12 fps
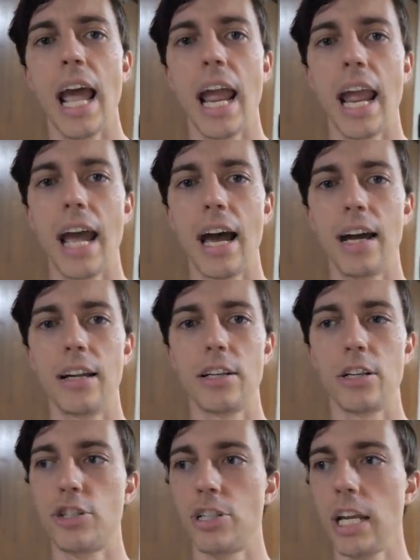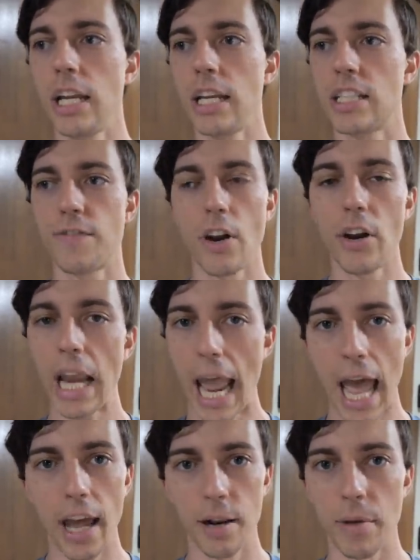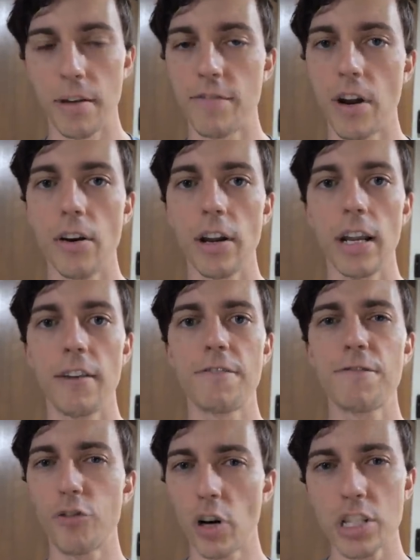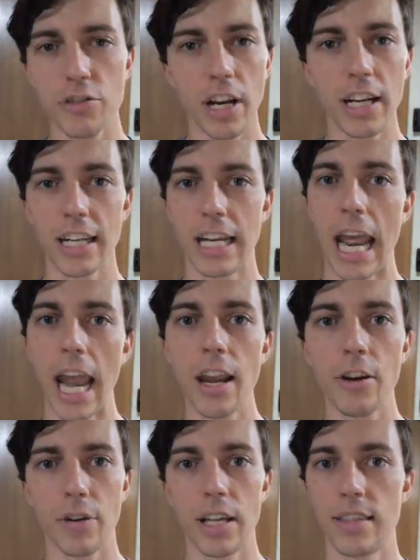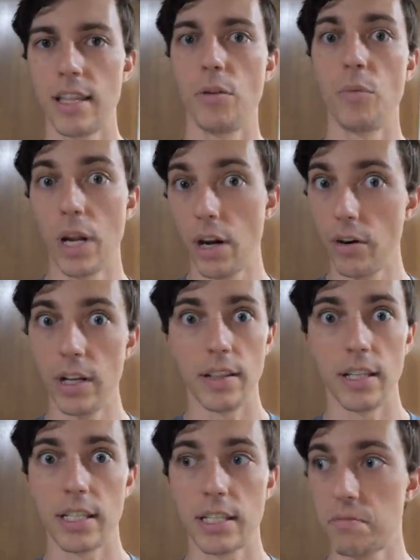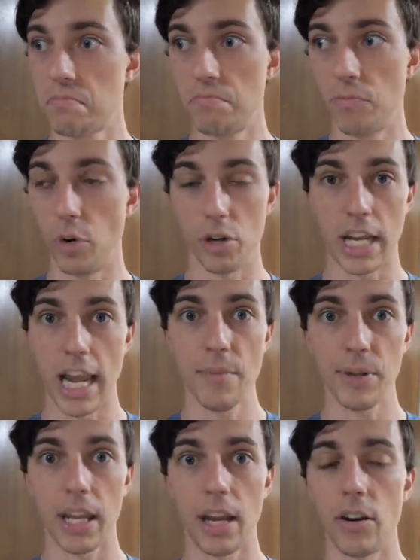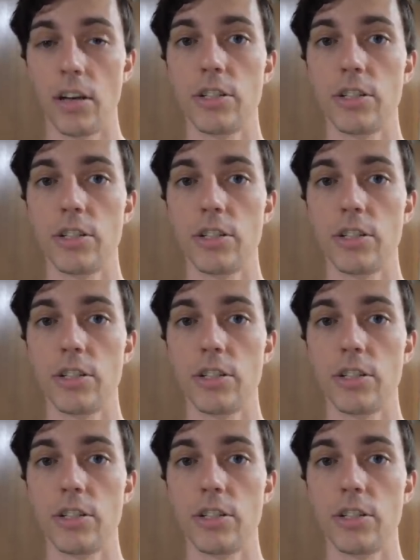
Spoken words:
and she is very adamant, very frustrated and angry that we're in this, we're camping here.